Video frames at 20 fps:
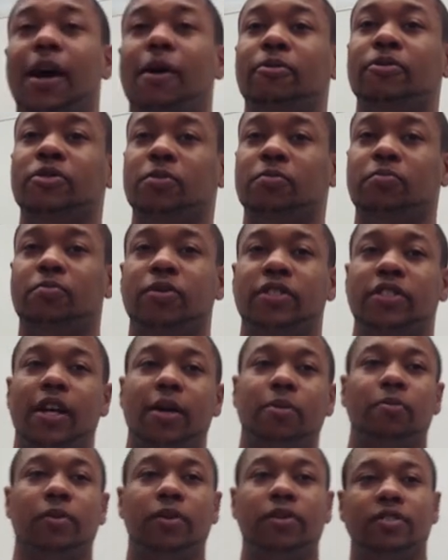I was a
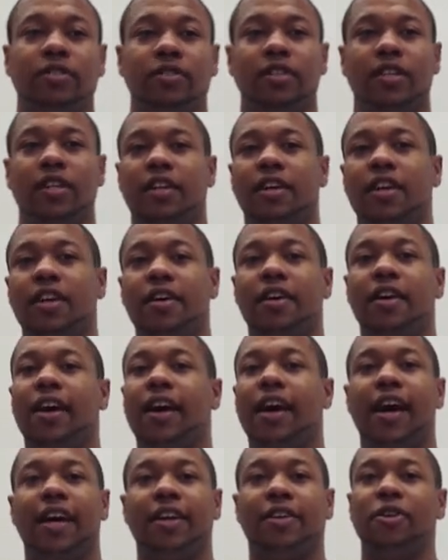type of person that
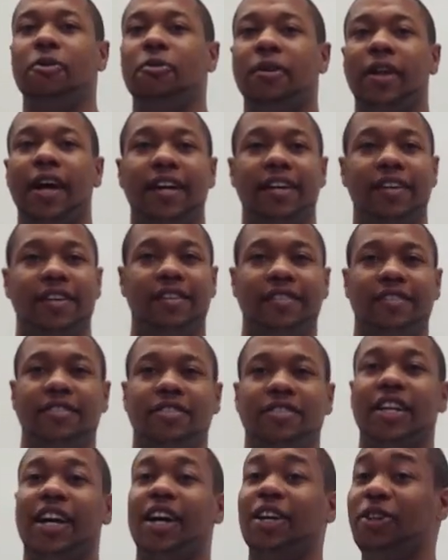I don't like
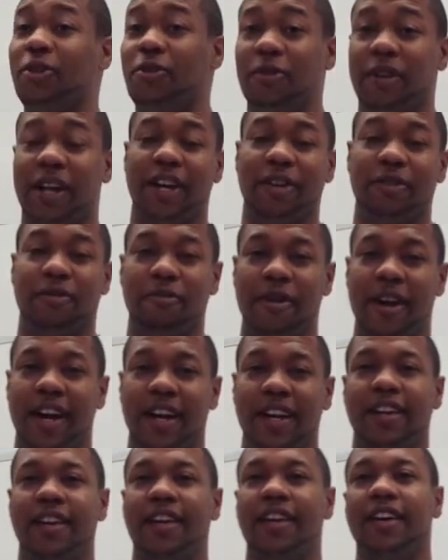English. I don't like to
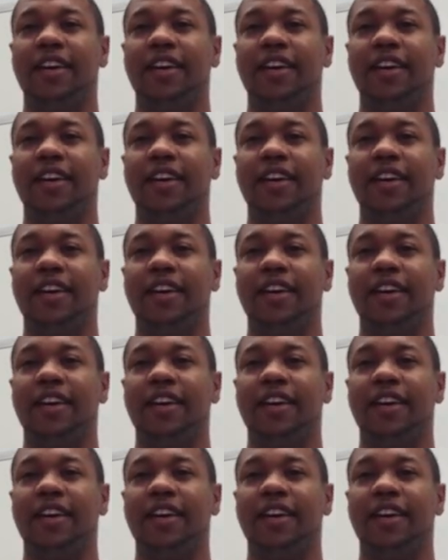write.